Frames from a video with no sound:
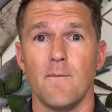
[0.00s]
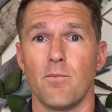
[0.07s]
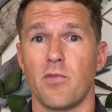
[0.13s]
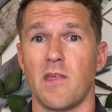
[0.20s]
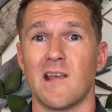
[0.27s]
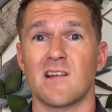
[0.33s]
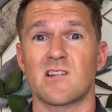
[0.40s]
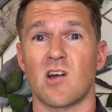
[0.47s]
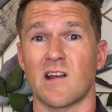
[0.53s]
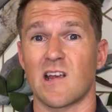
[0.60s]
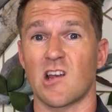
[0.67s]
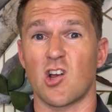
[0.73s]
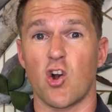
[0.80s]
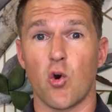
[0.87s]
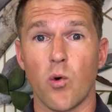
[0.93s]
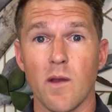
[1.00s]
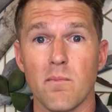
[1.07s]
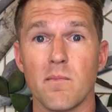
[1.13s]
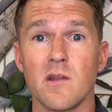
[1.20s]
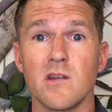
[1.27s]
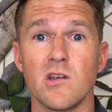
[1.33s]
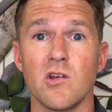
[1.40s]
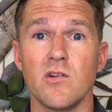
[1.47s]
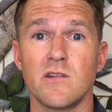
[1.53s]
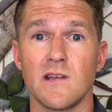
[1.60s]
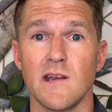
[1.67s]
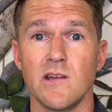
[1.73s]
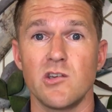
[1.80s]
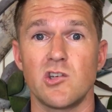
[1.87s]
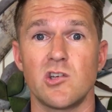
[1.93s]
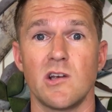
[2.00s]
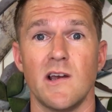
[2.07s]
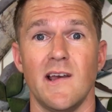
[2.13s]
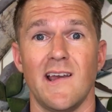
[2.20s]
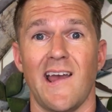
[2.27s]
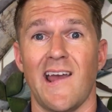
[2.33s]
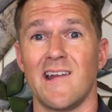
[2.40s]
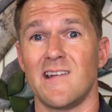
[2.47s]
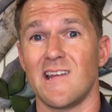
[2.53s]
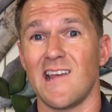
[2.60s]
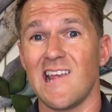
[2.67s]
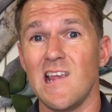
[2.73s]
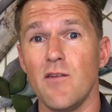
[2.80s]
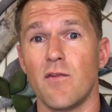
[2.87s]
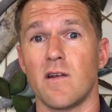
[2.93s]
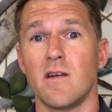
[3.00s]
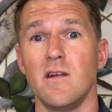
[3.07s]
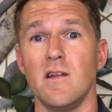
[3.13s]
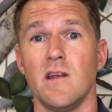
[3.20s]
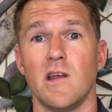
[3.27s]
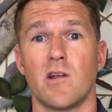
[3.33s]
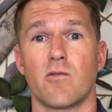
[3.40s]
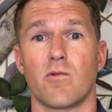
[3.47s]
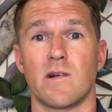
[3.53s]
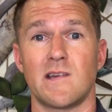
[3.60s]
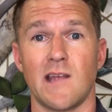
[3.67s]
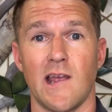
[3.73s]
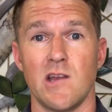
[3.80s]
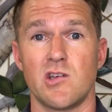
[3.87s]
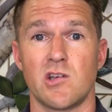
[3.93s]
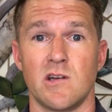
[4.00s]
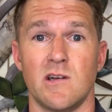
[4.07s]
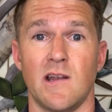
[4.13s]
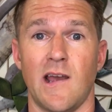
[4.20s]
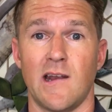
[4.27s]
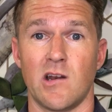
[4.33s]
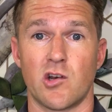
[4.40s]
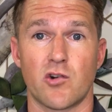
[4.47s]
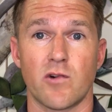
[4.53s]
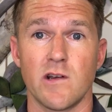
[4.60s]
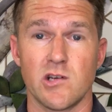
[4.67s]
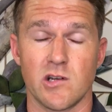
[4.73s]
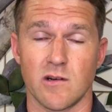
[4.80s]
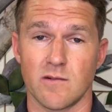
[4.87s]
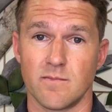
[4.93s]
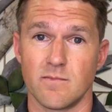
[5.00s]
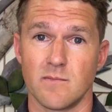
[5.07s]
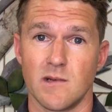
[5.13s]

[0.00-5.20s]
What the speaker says: things like equipment usage, and even retention and attrition.